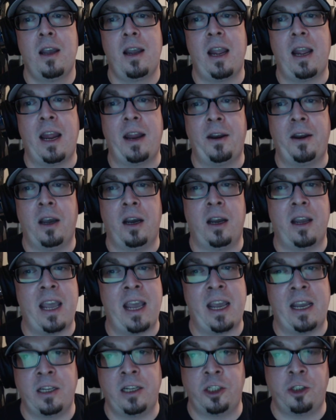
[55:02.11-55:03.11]
and
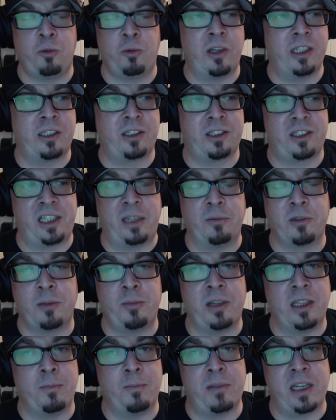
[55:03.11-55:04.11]
Edge, which seems to
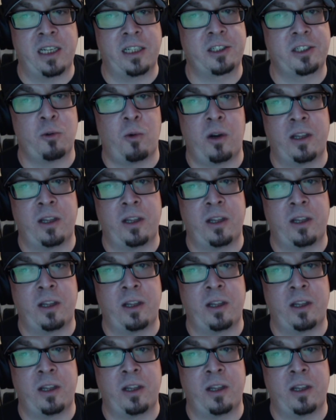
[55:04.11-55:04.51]
be the biggest one